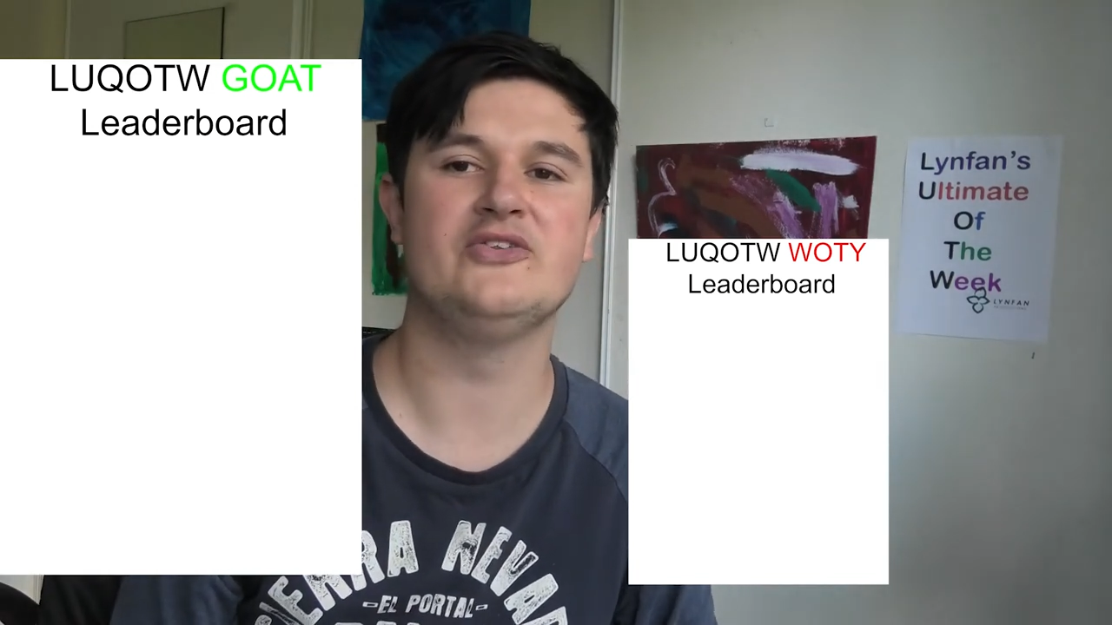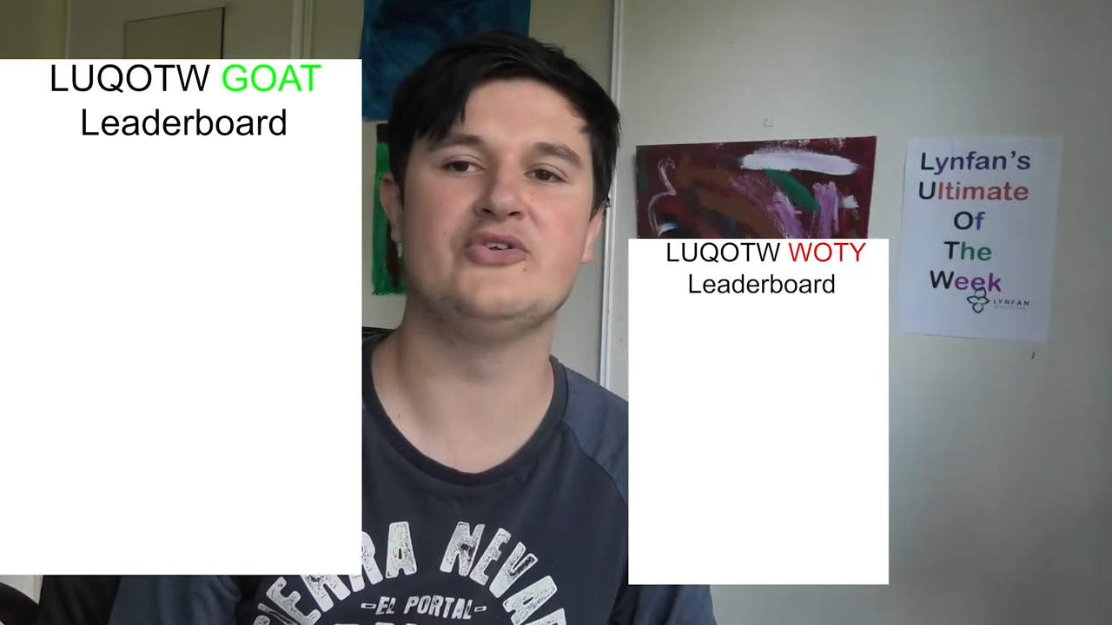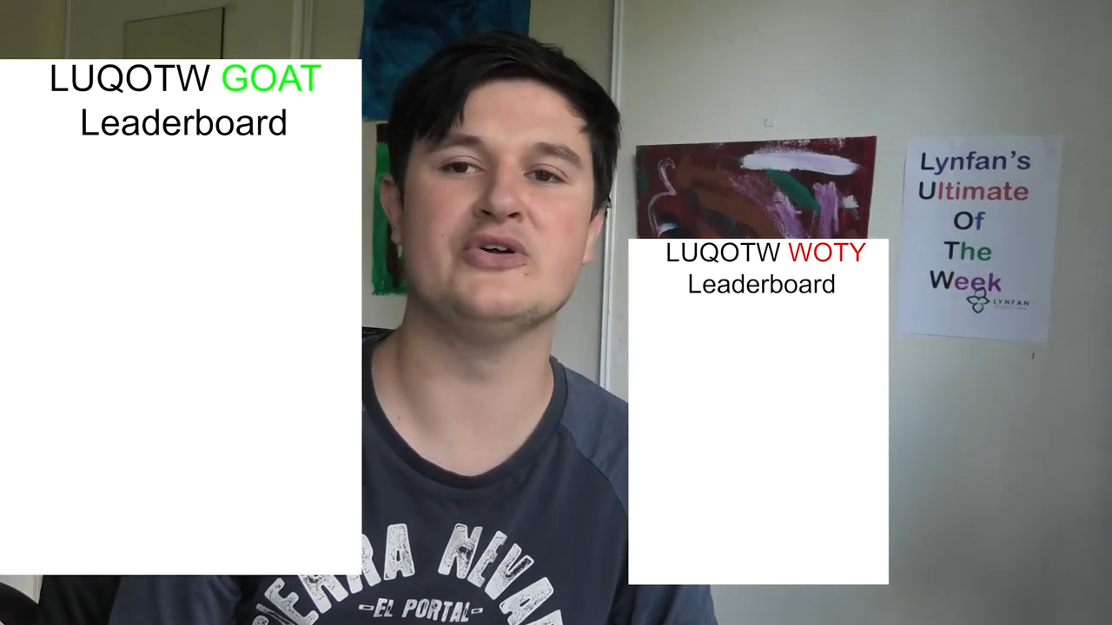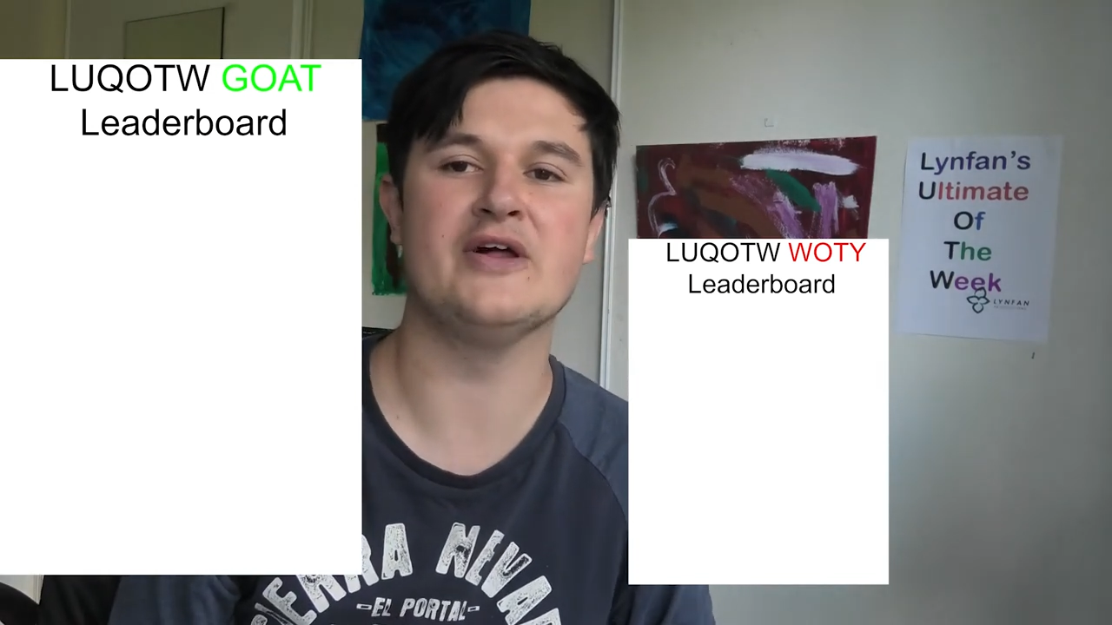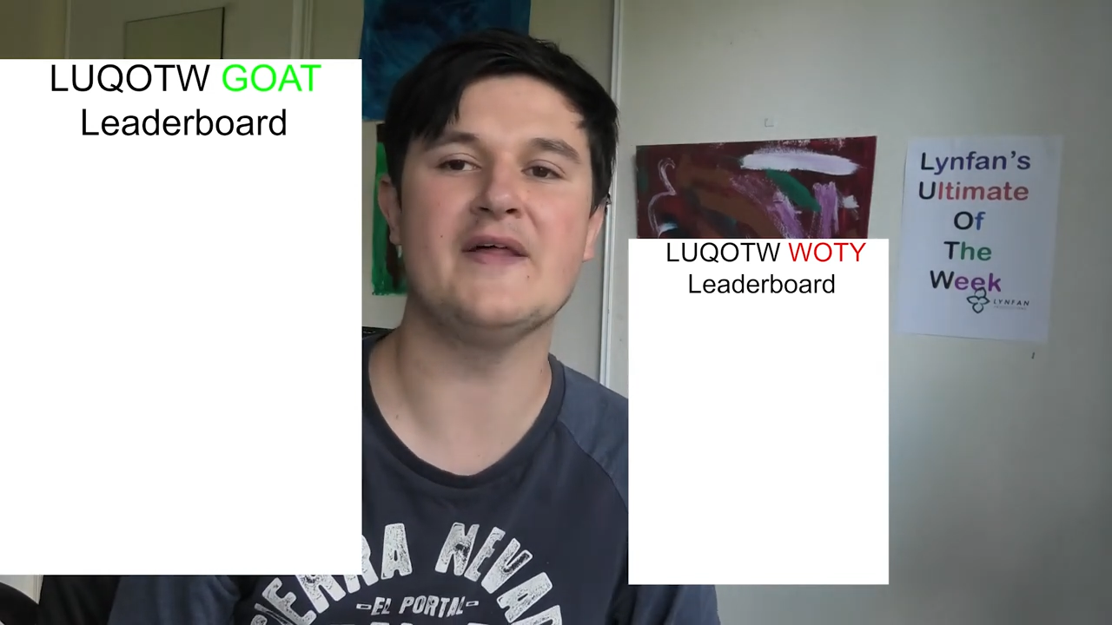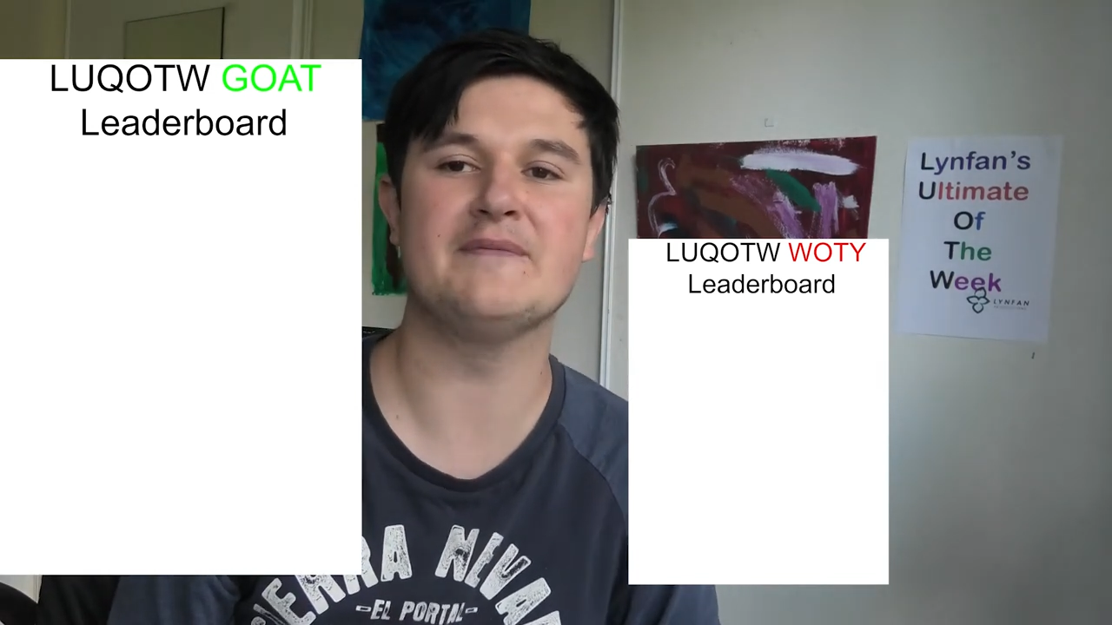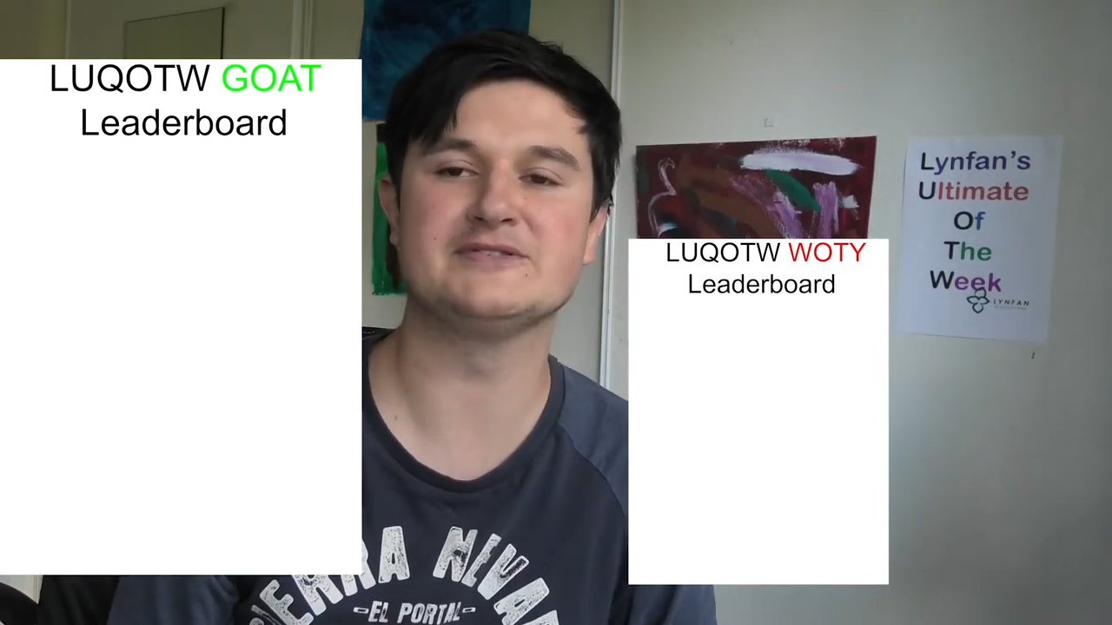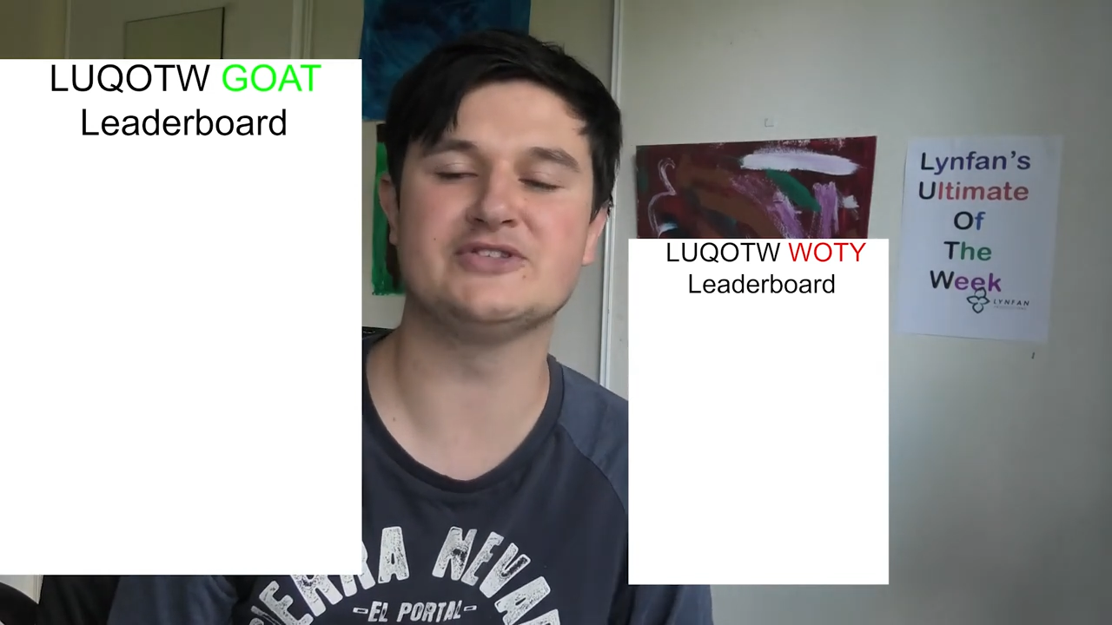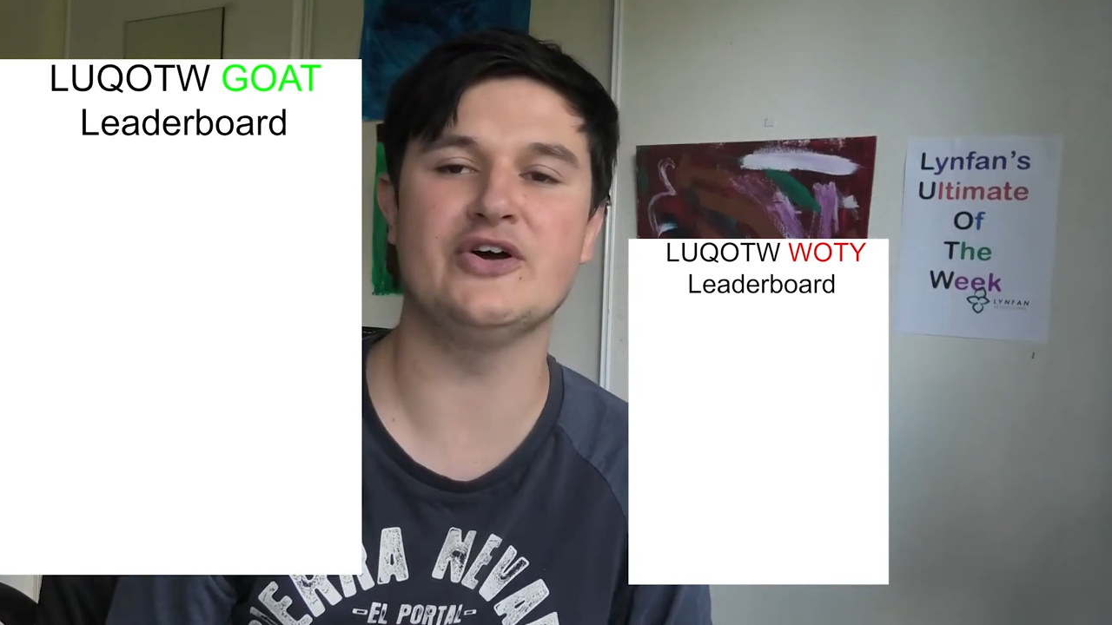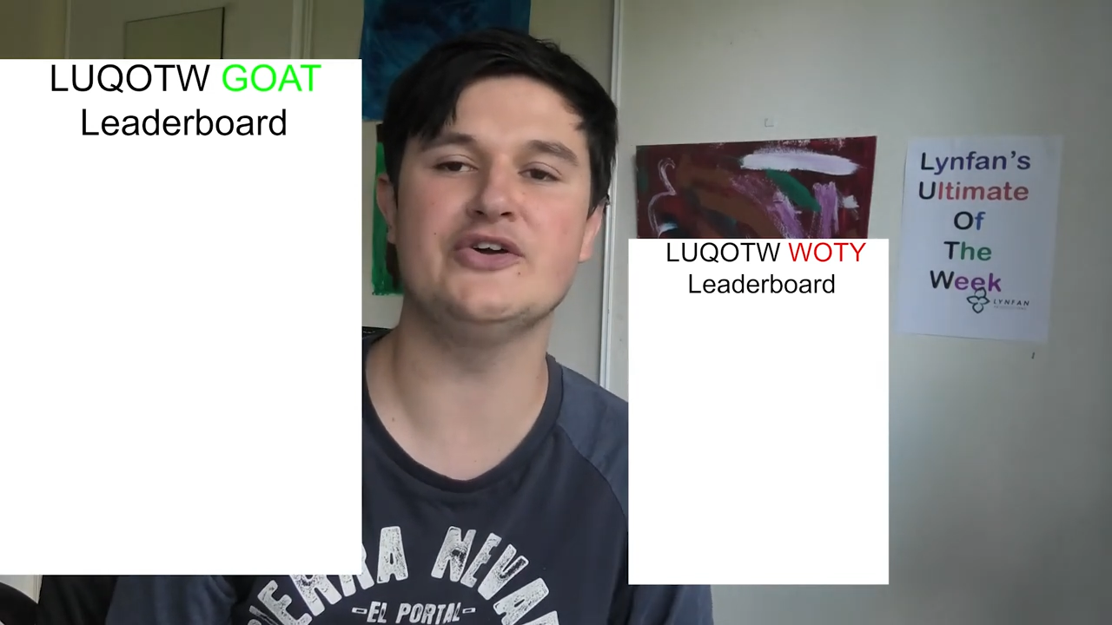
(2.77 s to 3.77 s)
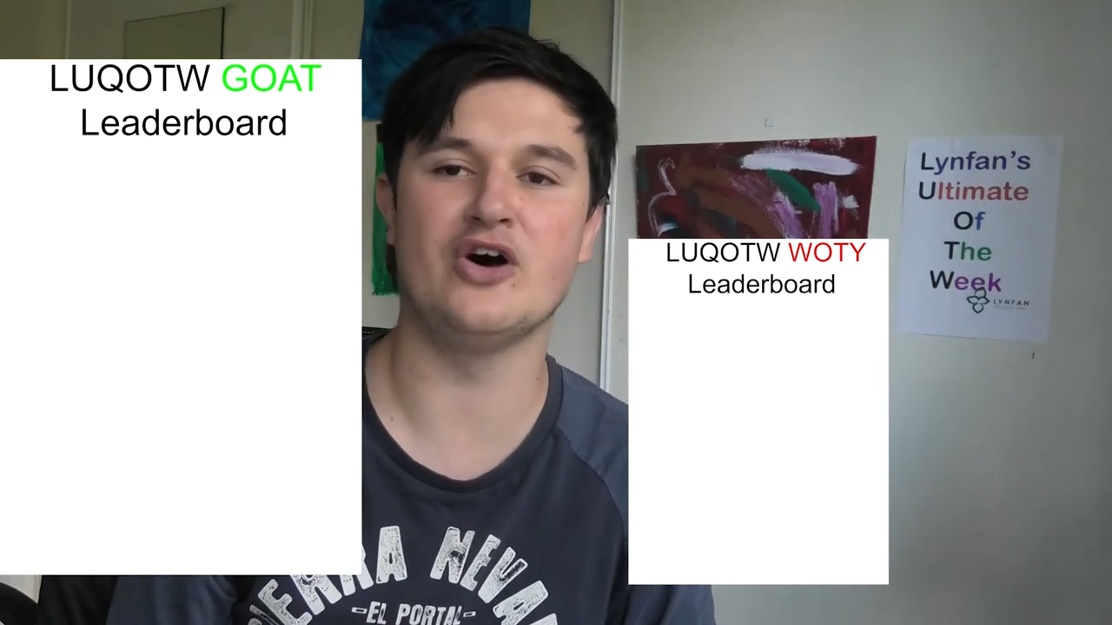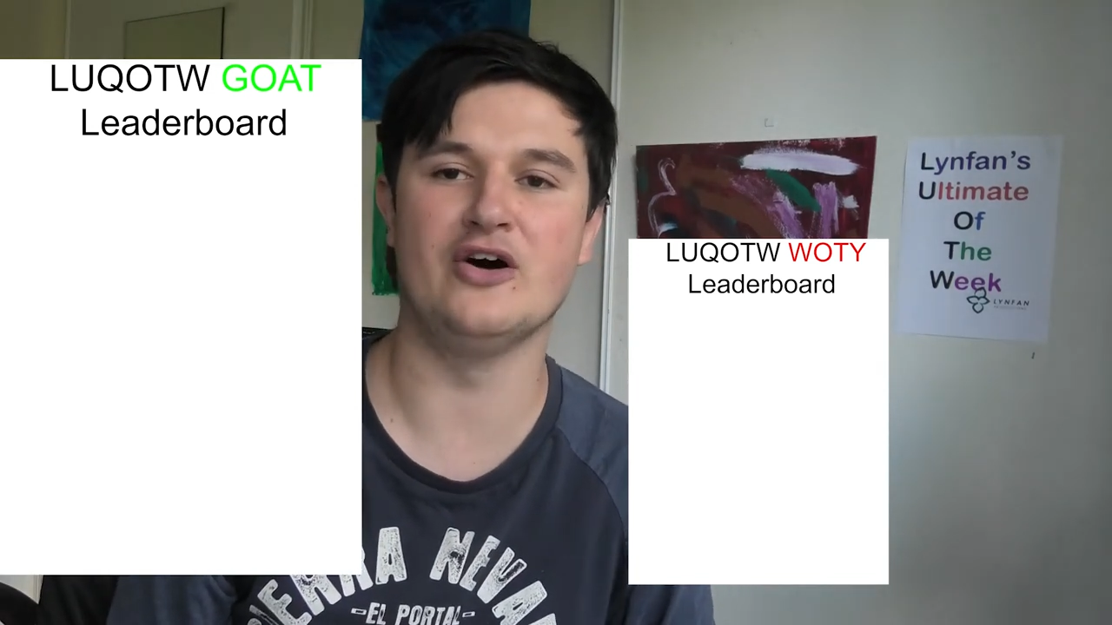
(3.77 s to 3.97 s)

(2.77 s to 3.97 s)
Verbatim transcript: to another episode